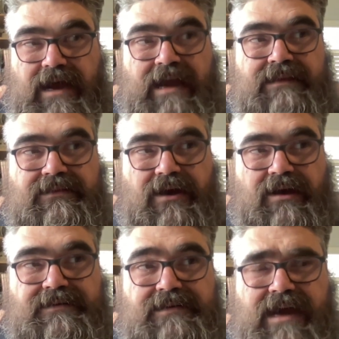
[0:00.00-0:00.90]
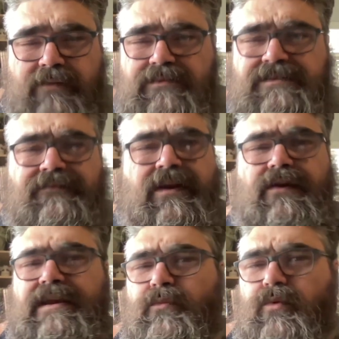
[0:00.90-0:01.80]
I thought I was
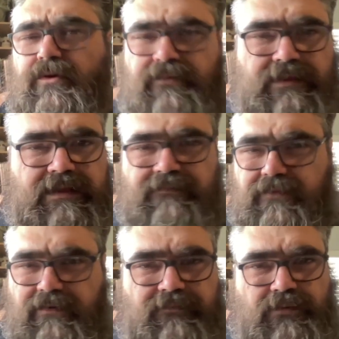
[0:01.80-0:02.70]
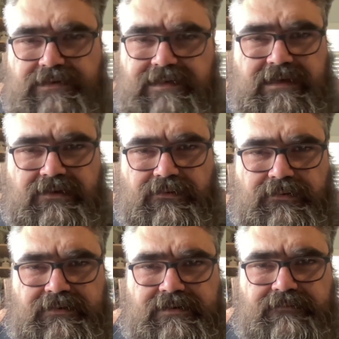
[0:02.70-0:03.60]
very worldly for a
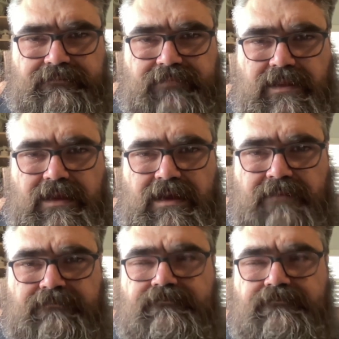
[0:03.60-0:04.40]
14-year-old, okay?